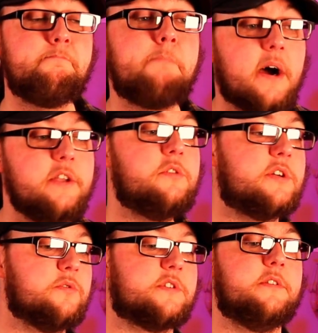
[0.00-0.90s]
But you
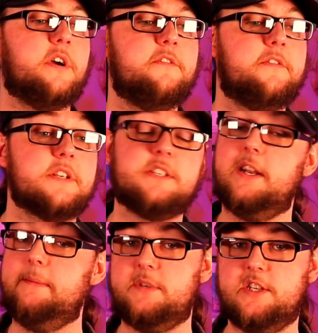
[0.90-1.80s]
can also go for a
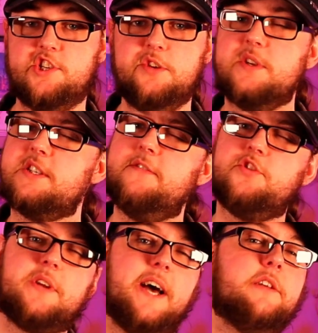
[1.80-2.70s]
slim digi, which gives
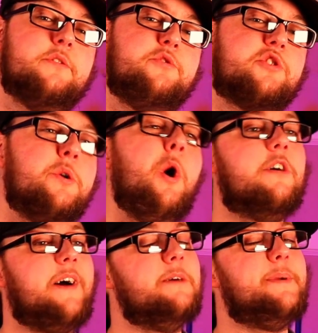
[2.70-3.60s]
you that illusion
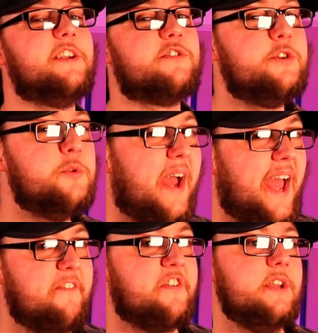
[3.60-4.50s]
without it being too
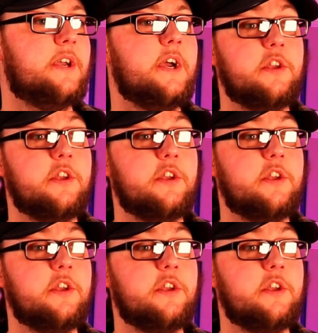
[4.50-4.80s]
heavy.